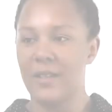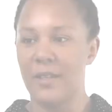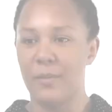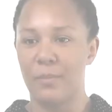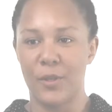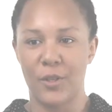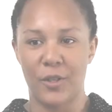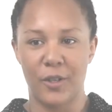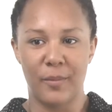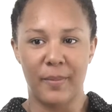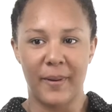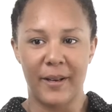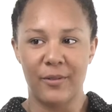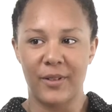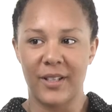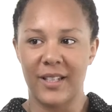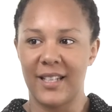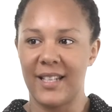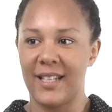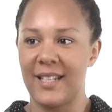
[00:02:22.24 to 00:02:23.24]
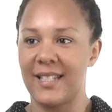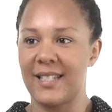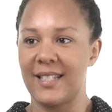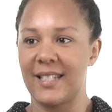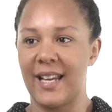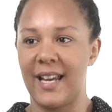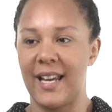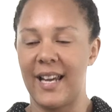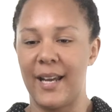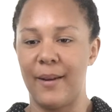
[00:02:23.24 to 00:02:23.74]
the beauty about it
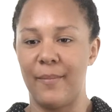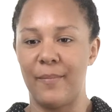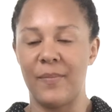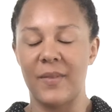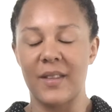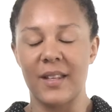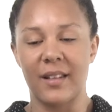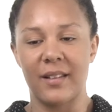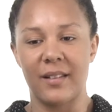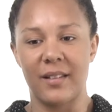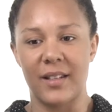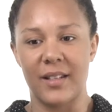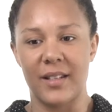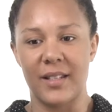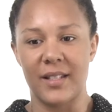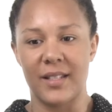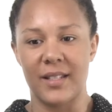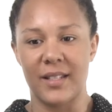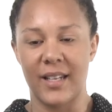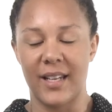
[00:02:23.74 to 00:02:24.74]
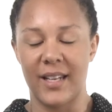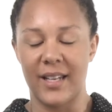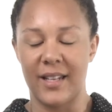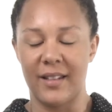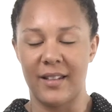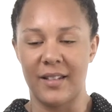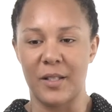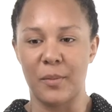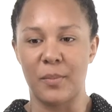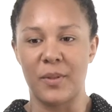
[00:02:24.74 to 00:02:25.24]
is um, there's a,
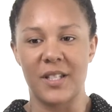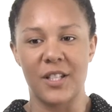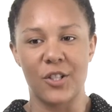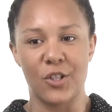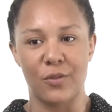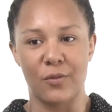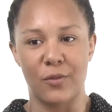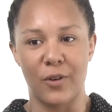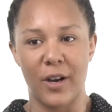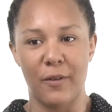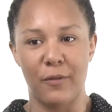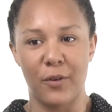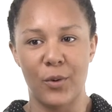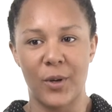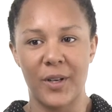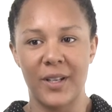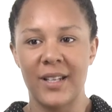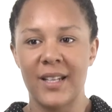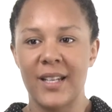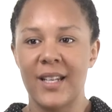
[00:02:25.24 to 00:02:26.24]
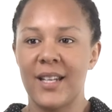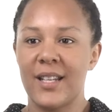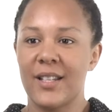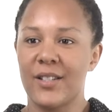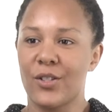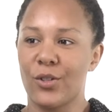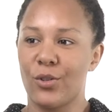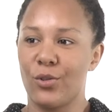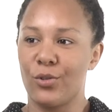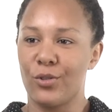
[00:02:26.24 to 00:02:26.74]
there's a position for everyone.
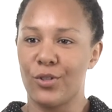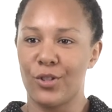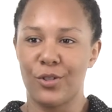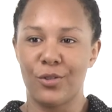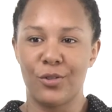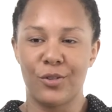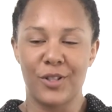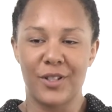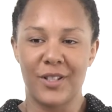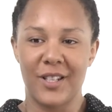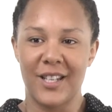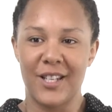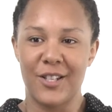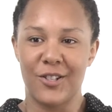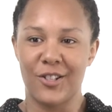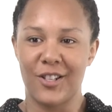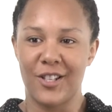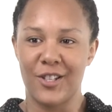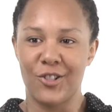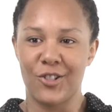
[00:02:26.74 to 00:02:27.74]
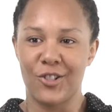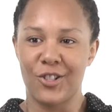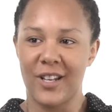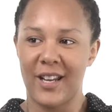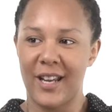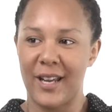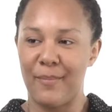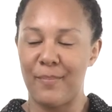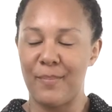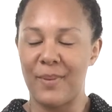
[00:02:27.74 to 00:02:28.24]
So you know, the, each each
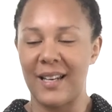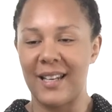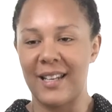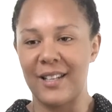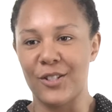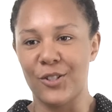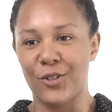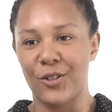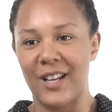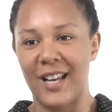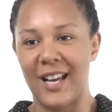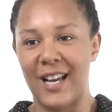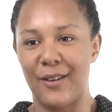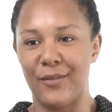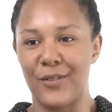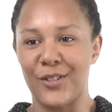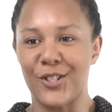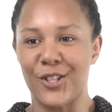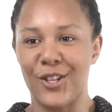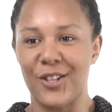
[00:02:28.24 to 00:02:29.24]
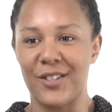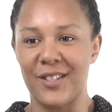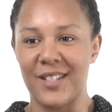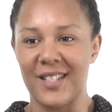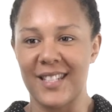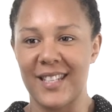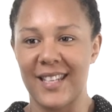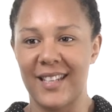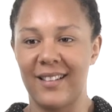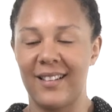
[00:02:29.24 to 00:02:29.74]
um, player is going to have a certain
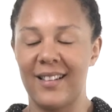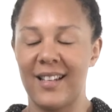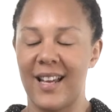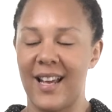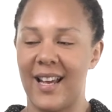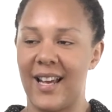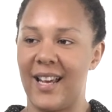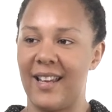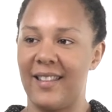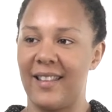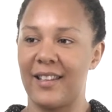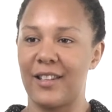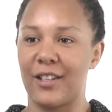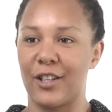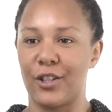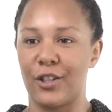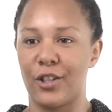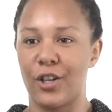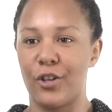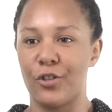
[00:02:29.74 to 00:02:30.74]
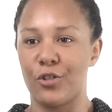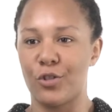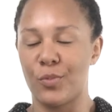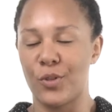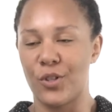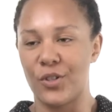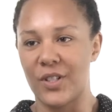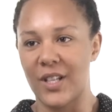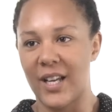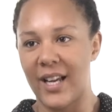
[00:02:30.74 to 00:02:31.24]
skill uh, that they can
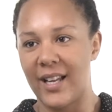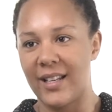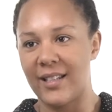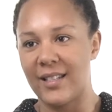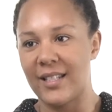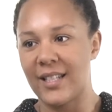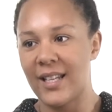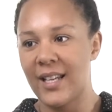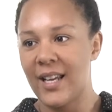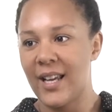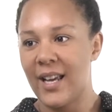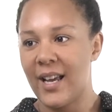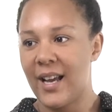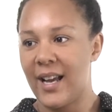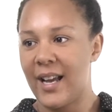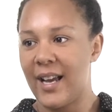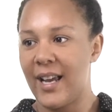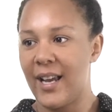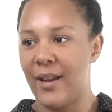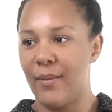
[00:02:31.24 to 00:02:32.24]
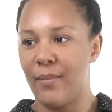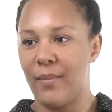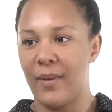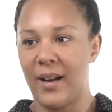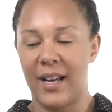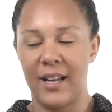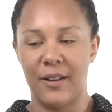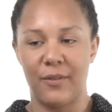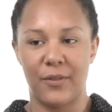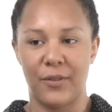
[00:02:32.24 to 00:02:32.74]
contribute, and um,
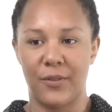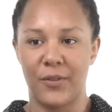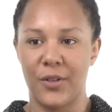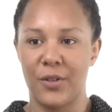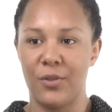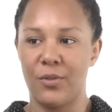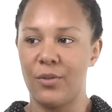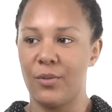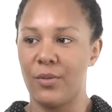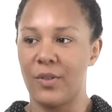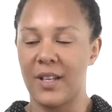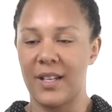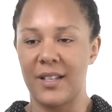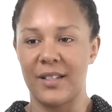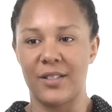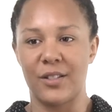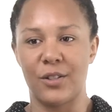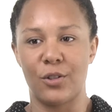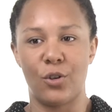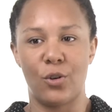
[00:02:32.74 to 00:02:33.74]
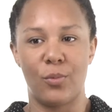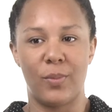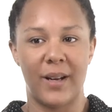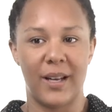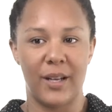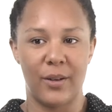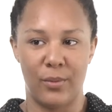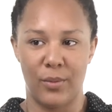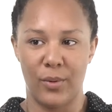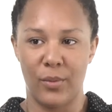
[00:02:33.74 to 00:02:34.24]
I have a few things to go
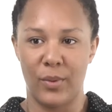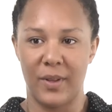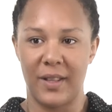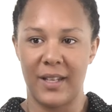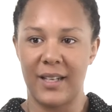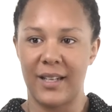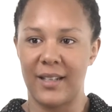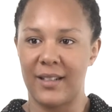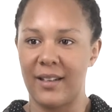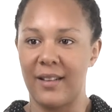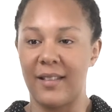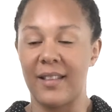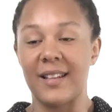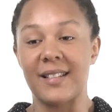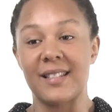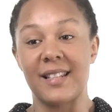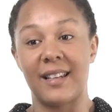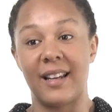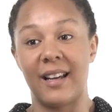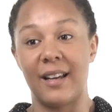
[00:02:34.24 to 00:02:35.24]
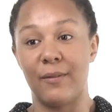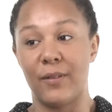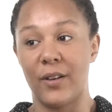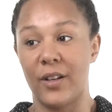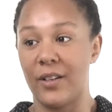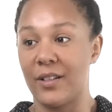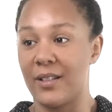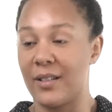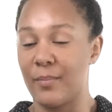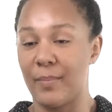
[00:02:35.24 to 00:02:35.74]
by within it and things that I've
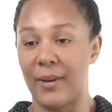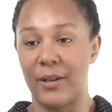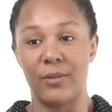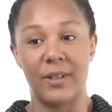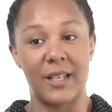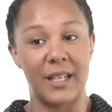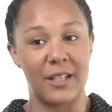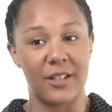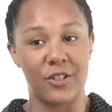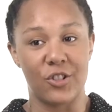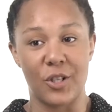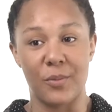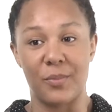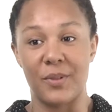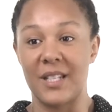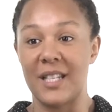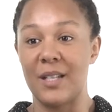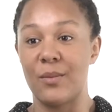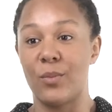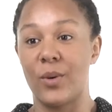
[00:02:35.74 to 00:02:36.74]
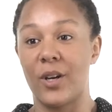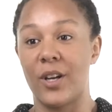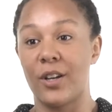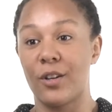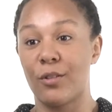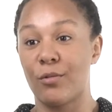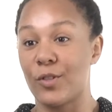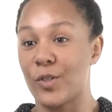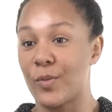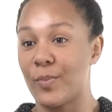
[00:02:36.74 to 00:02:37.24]
learned about leadership,
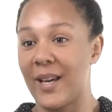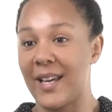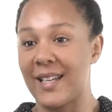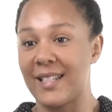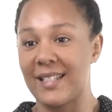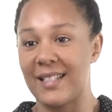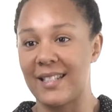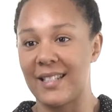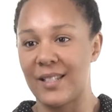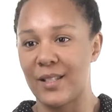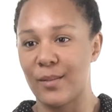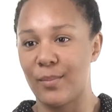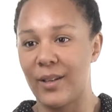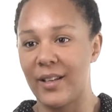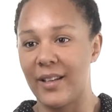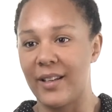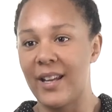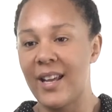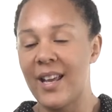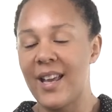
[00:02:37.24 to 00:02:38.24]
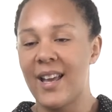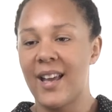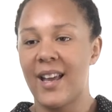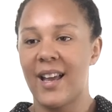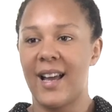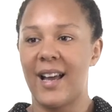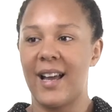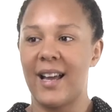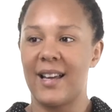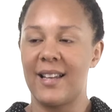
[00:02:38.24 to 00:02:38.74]
teamwork, respect, and discipline.
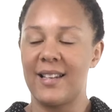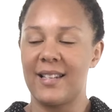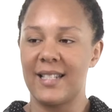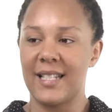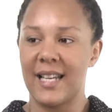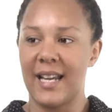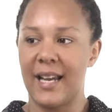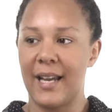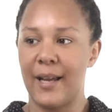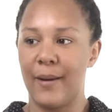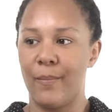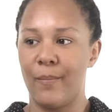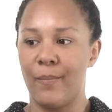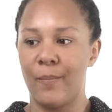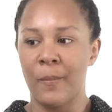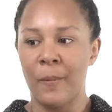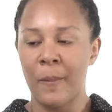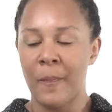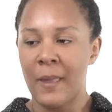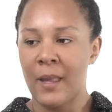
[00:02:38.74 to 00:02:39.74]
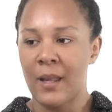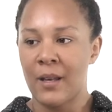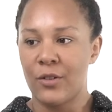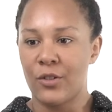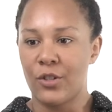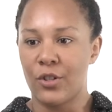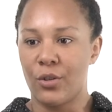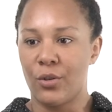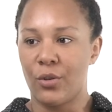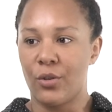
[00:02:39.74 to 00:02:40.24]
And um,
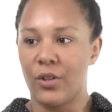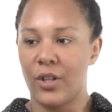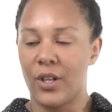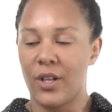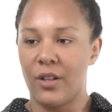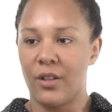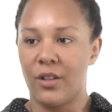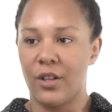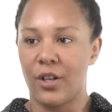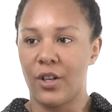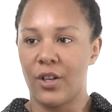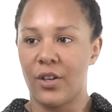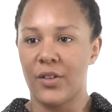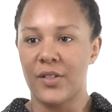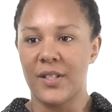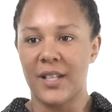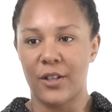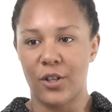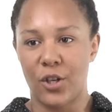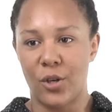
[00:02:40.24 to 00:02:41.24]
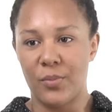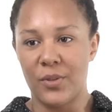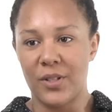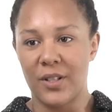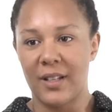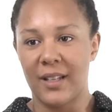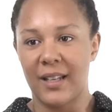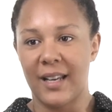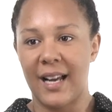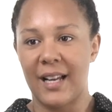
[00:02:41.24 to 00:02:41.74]
you know, the the girls that come
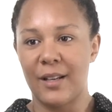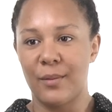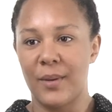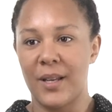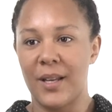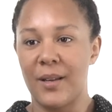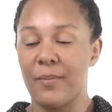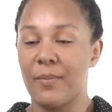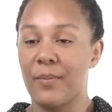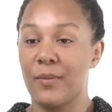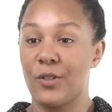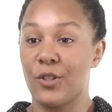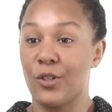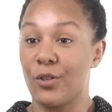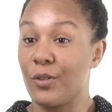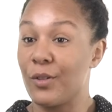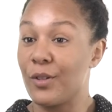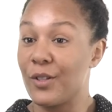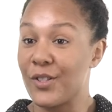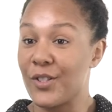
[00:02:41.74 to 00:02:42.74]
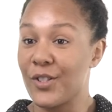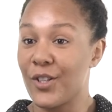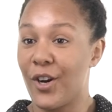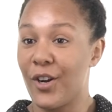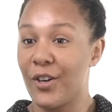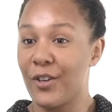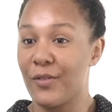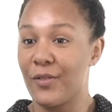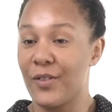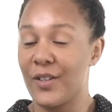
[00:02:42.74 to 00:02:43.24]
to the academy, you know, the
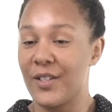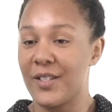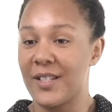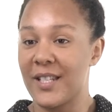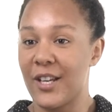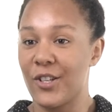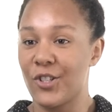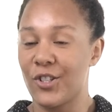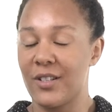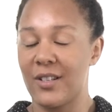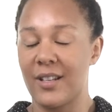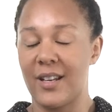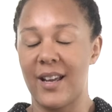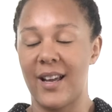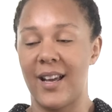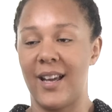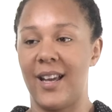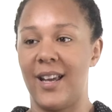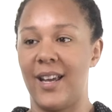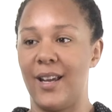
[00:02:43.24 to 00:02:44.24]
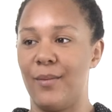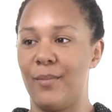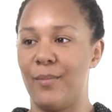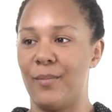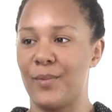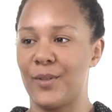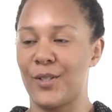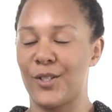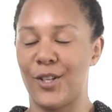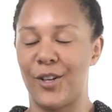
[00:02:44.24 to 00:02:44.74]
start of the session,
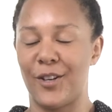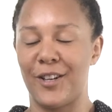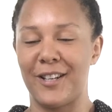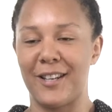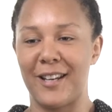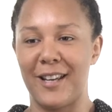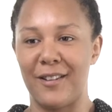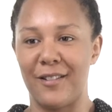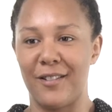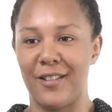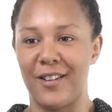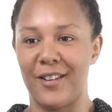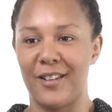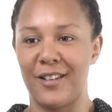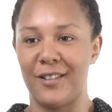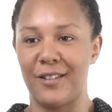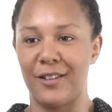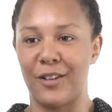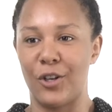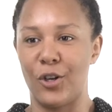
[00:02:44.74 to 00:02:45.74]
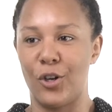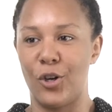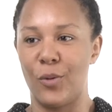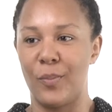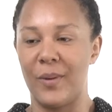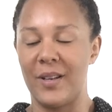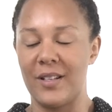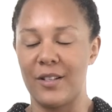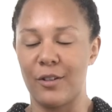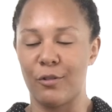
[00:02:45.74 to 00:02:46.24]
um, starting at nine thirty, they
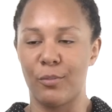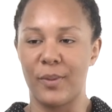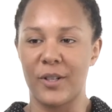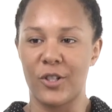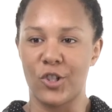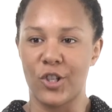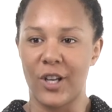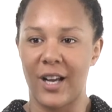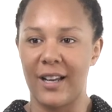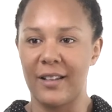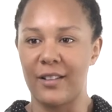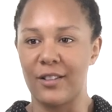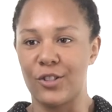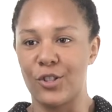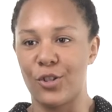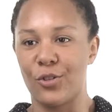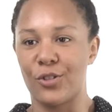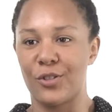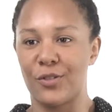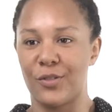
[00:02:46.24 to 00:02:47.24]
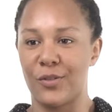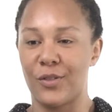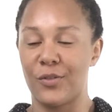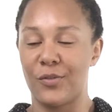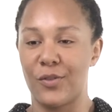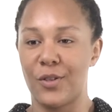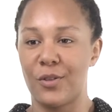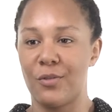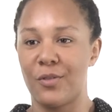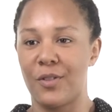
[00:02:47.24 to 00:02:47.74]
come and they're a bit shy, they'll talk to a
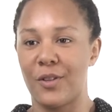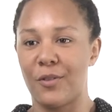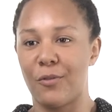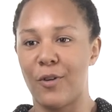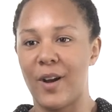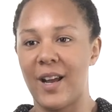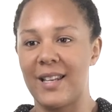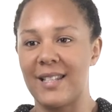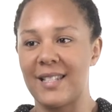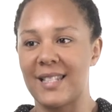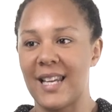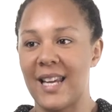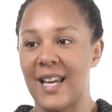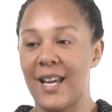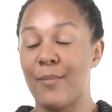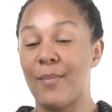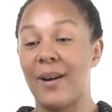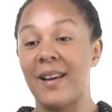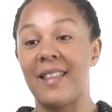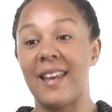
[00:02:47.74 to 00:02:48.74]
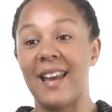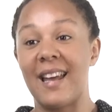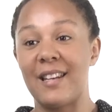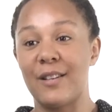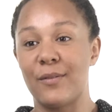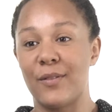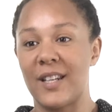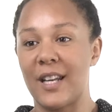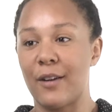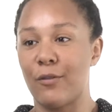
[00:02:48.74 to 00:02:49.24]
few of their friends. By the
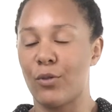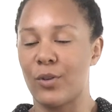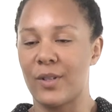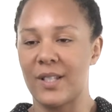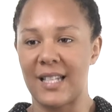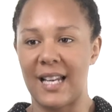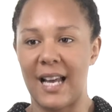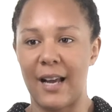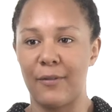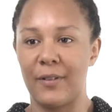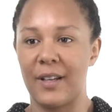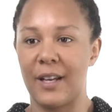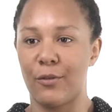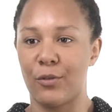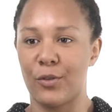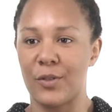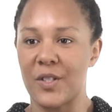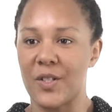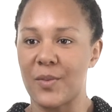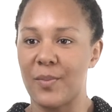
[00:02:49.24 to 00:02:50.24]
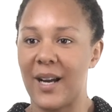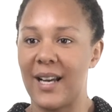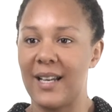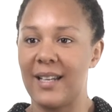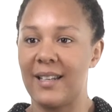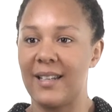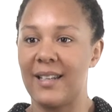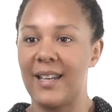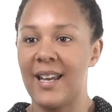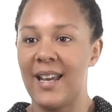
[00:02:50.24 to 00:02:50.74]
end of it, everyone's laughing, everyone's
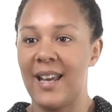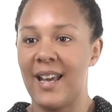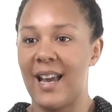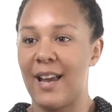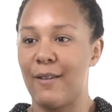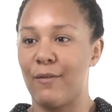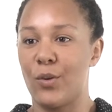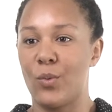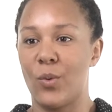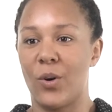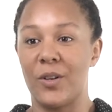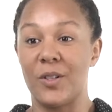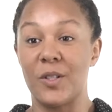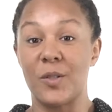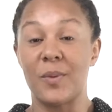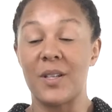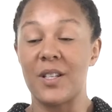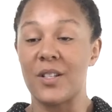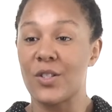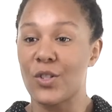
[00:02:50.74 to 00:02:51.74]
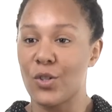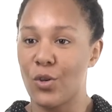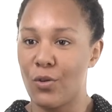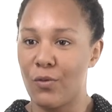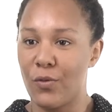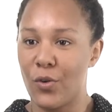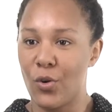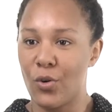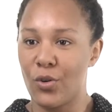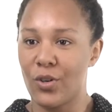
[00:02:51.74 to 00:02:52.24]
smiling, everyone's been so
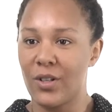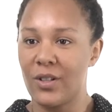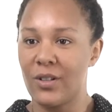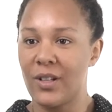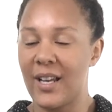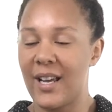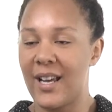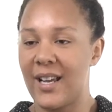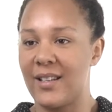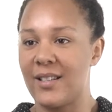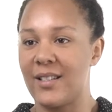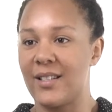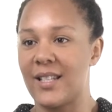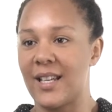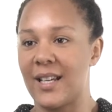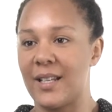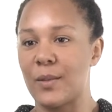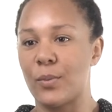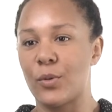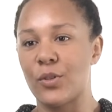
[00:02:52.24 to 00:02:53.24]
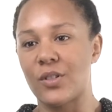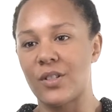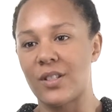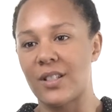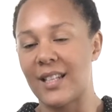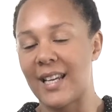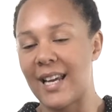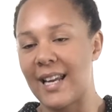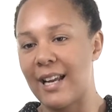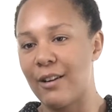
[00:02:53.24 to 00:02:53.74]
vocal, and I suppose
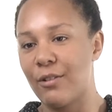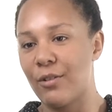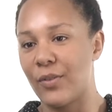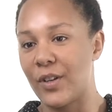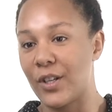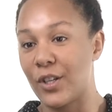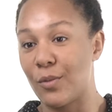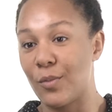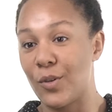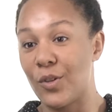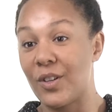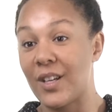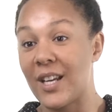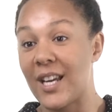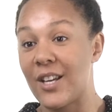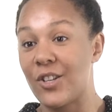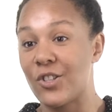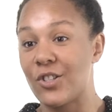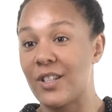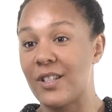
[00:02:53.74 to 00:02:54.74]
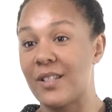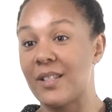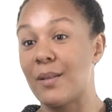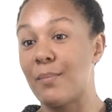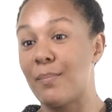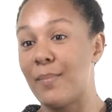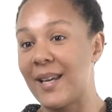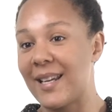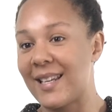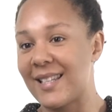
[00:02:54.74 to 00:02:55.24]
to get out of it, communication is the
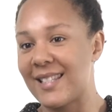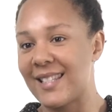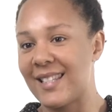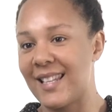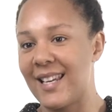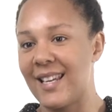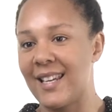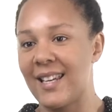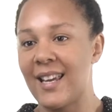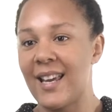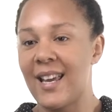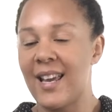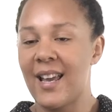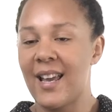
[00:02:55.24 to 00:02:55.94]
biggest thing,